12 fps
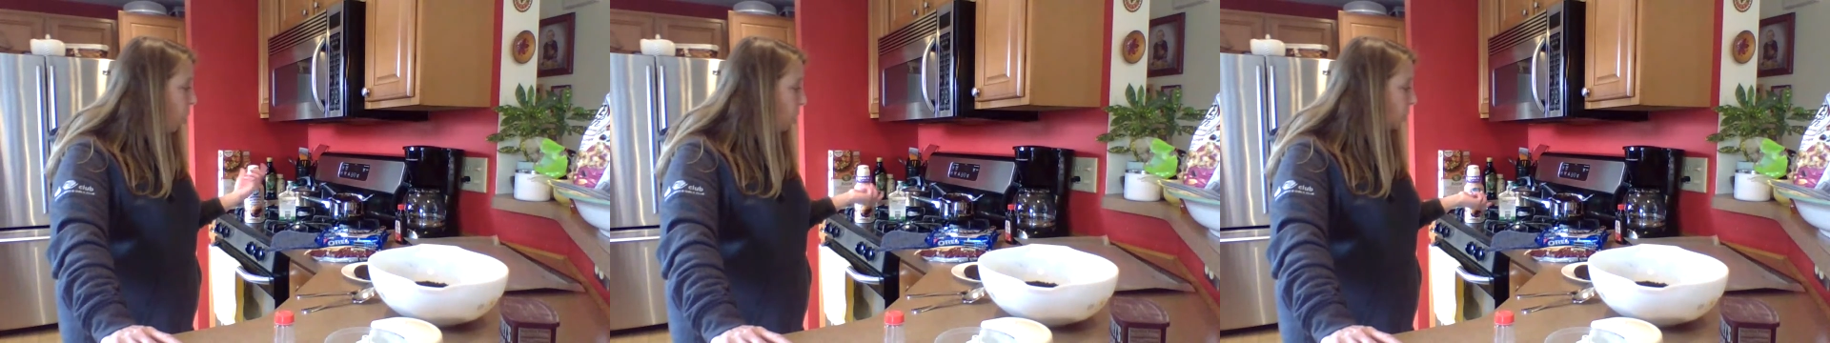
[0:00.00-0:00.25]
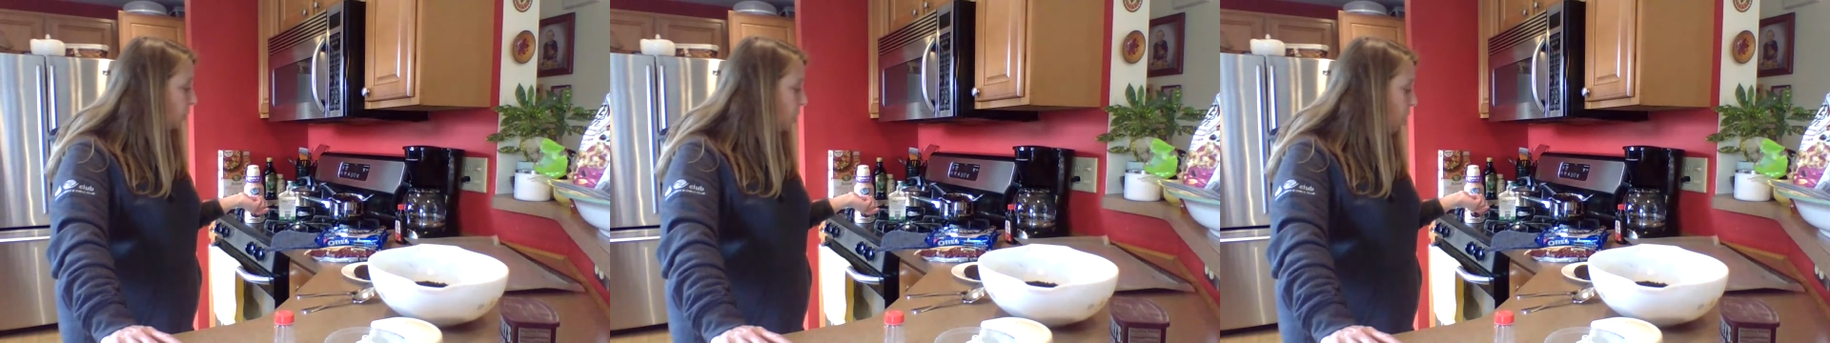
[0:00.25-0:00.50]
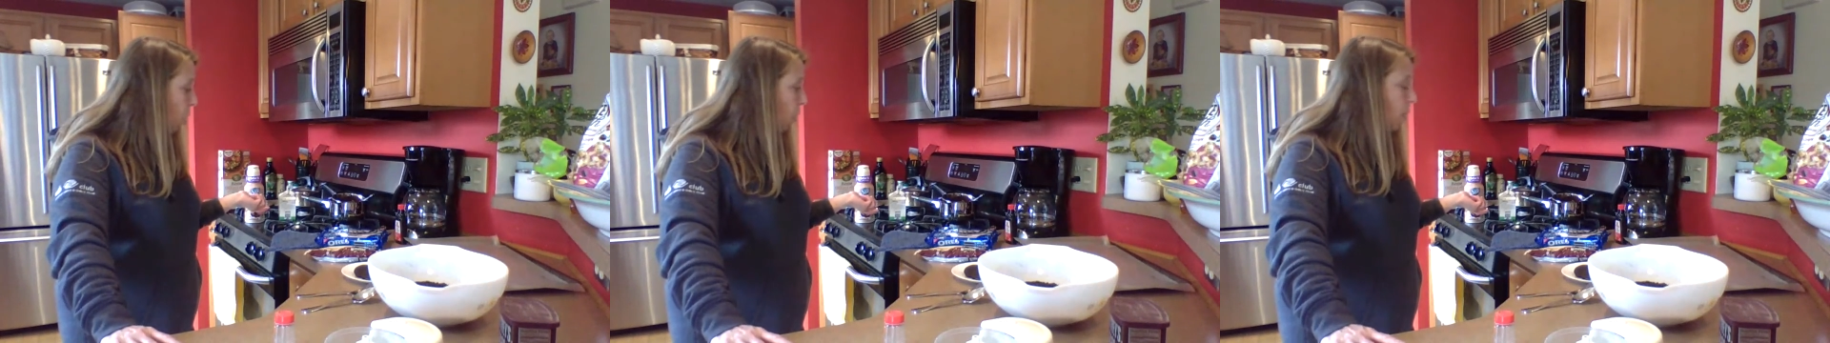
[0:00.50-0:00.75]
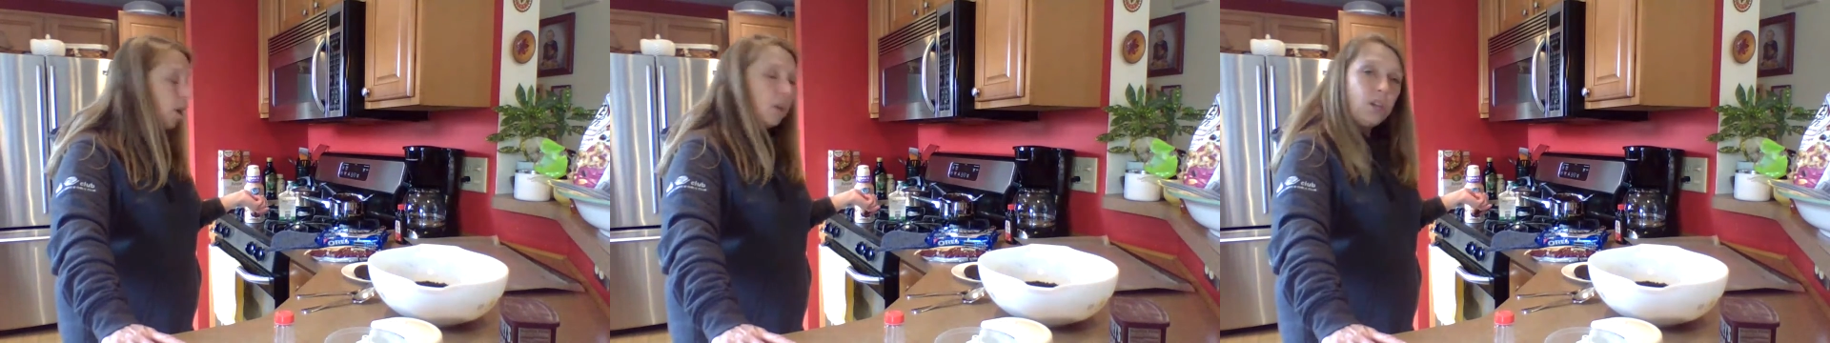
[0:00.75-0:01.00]
also,
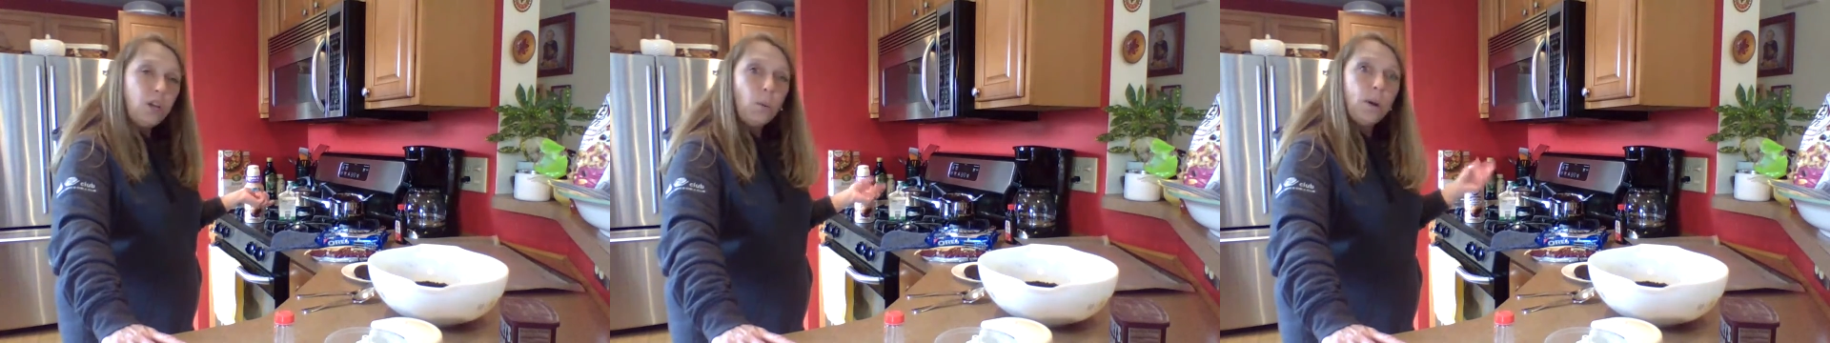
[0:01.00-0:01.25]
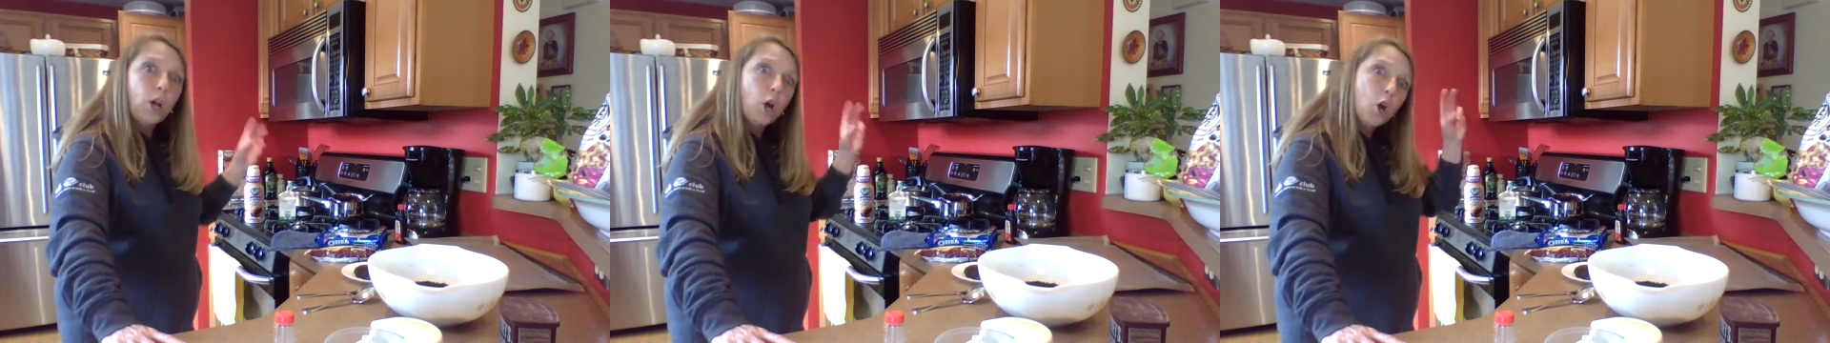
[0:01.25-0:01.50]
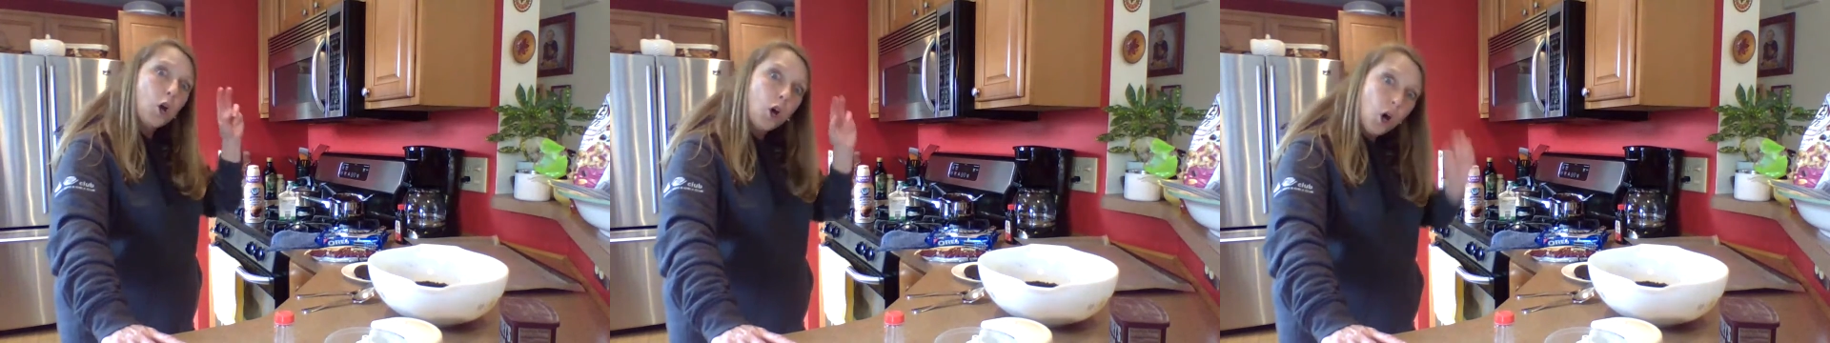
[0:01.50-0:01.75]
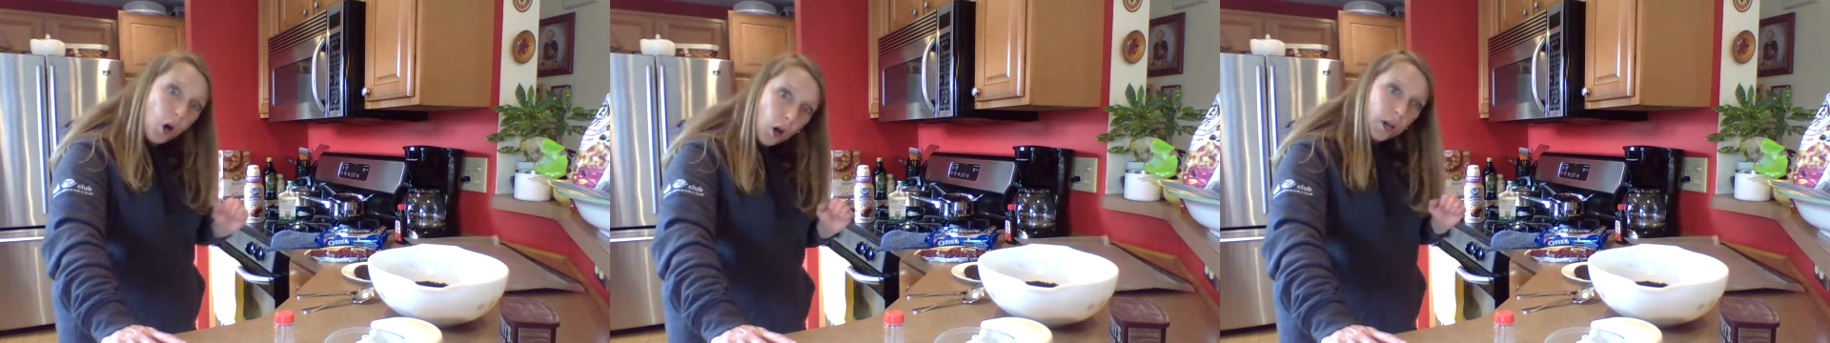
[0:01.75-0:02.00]
you don't want to
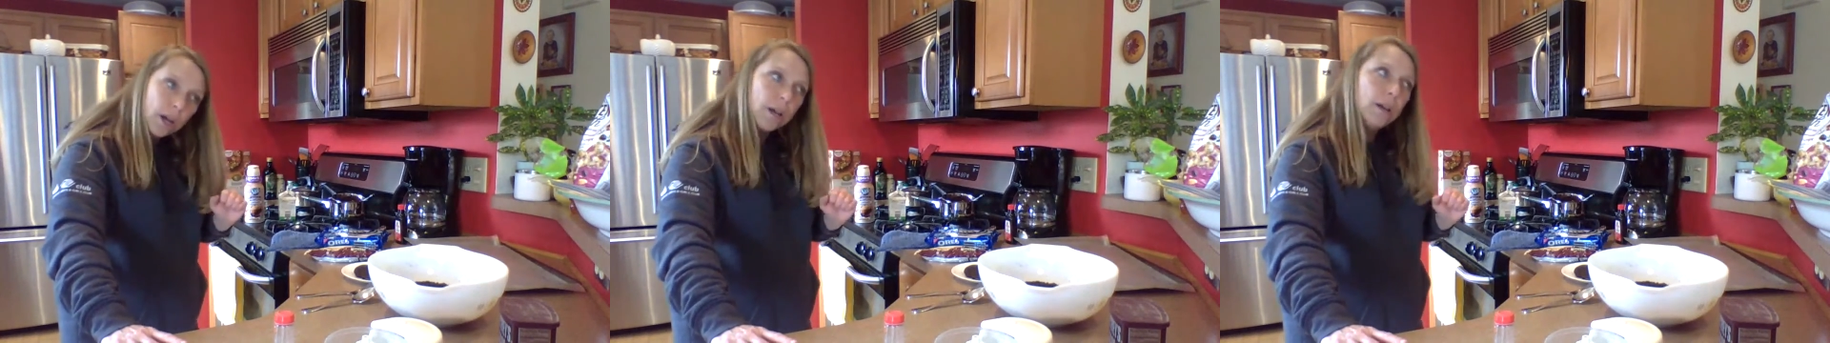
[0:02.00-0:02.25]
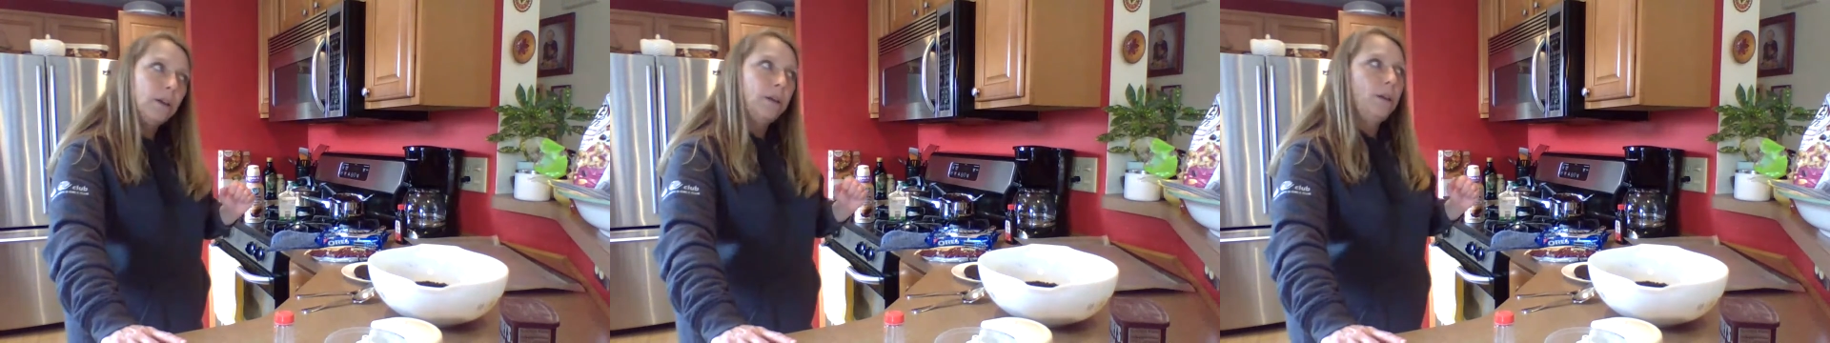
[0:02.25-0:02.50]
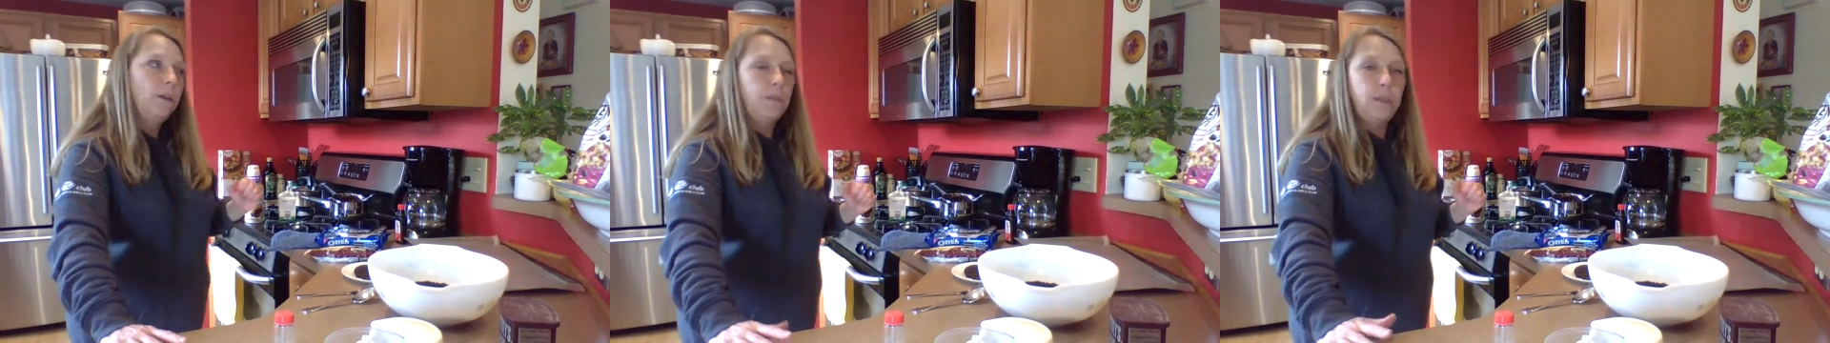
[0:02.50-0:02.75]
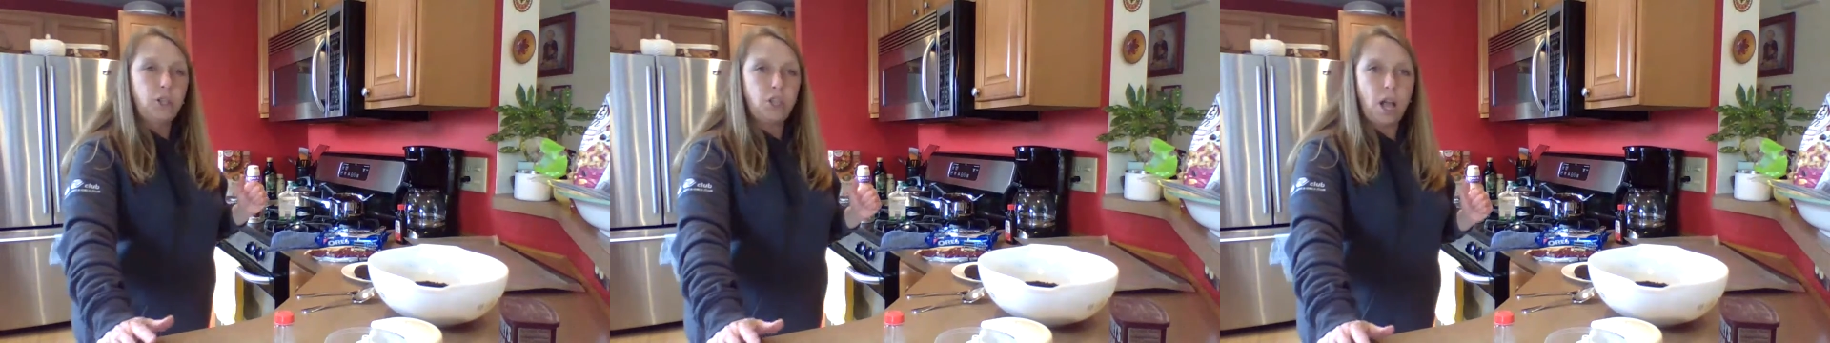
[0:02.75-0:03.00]
cook
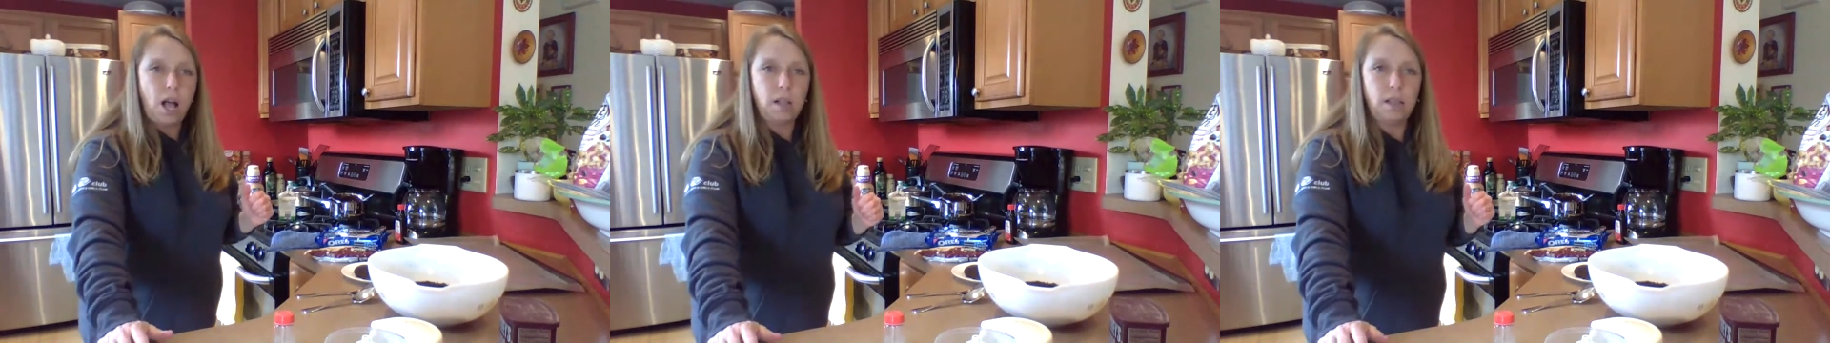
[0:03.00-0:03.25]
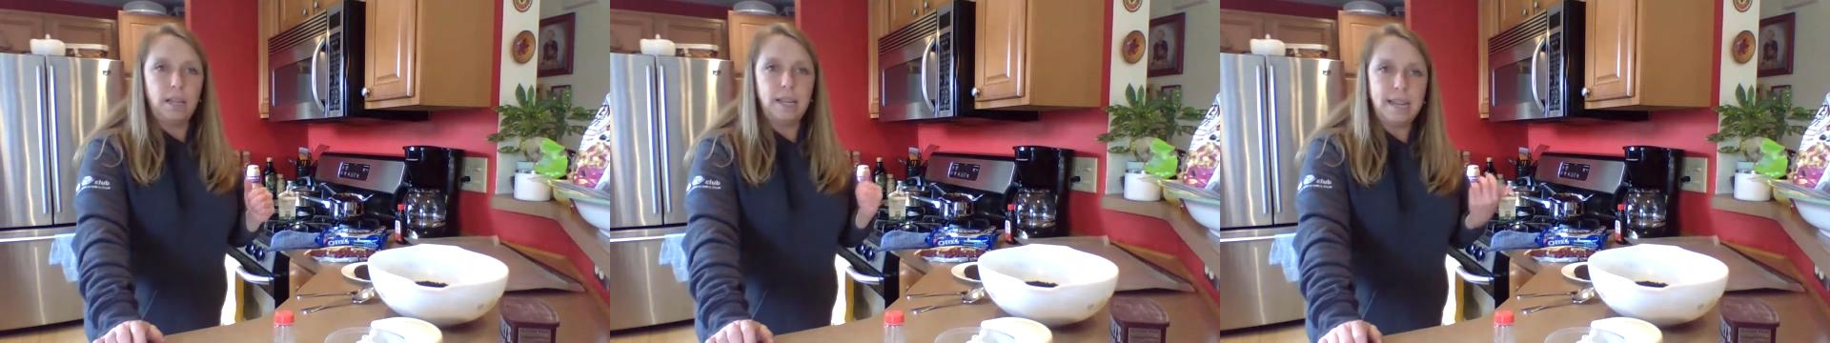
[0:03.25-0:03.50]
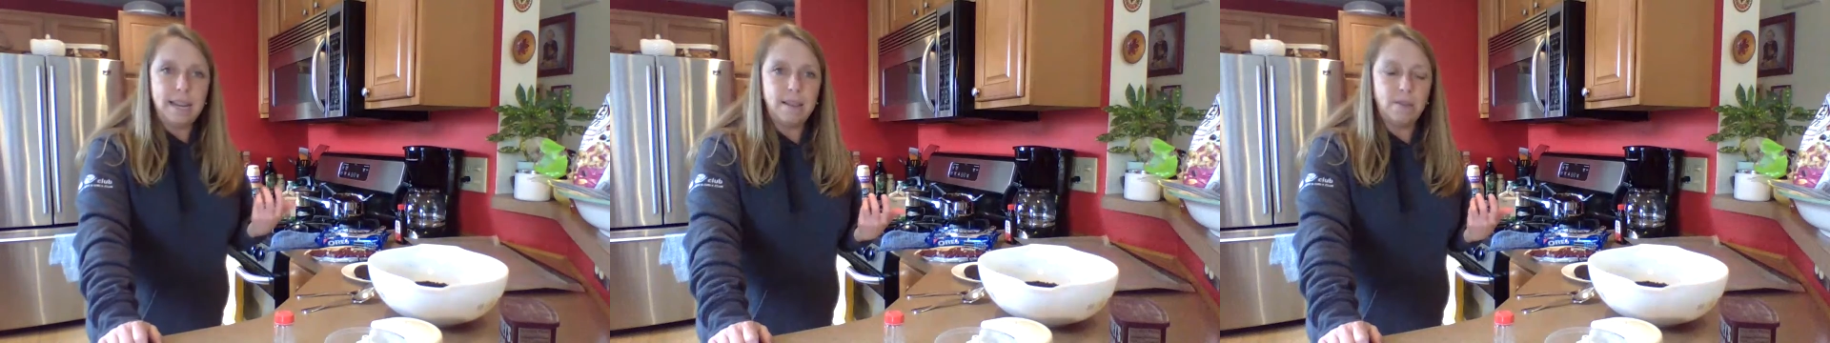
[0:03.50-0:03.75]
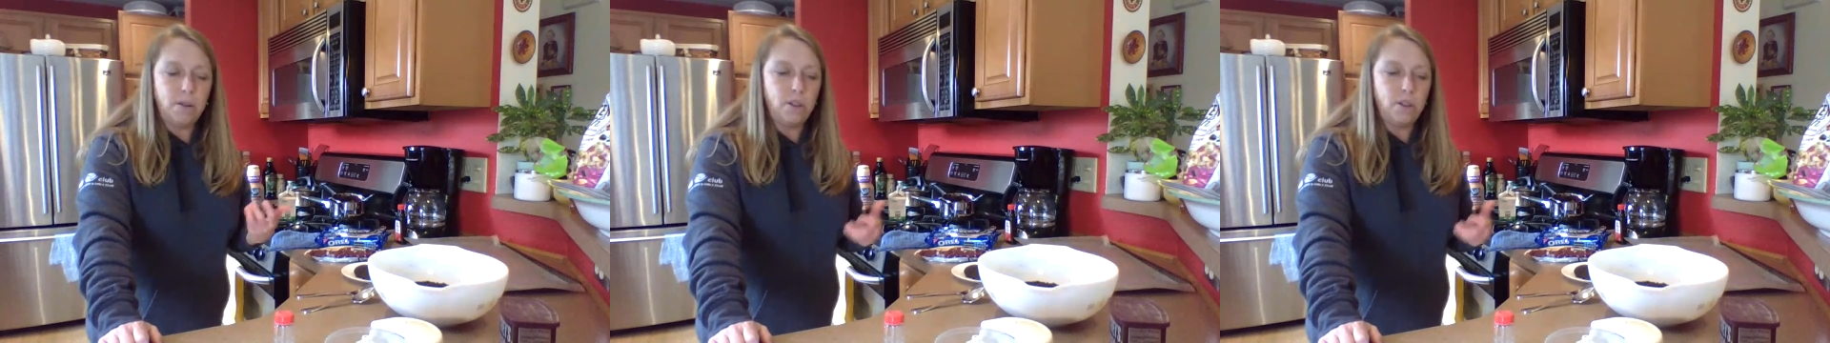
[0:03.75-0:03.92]
the chocolate either.